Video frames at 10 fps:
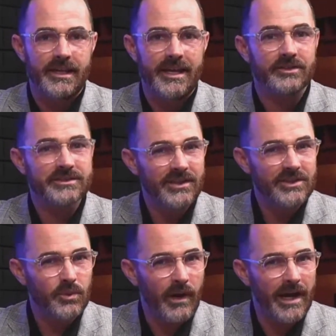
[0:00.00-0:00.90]
and I'll tell
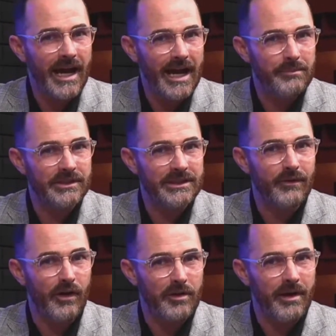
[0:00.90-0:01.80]
you why I
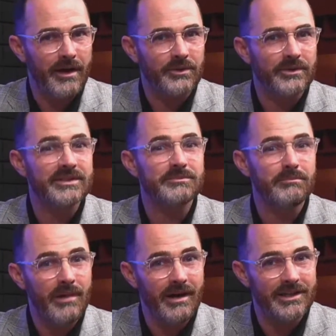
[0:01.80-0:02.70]
believe our model is
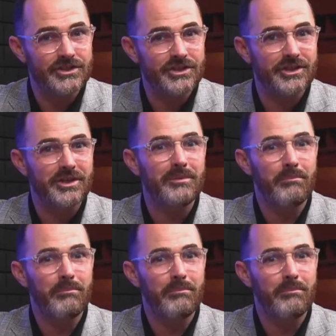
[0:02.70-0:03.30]
much,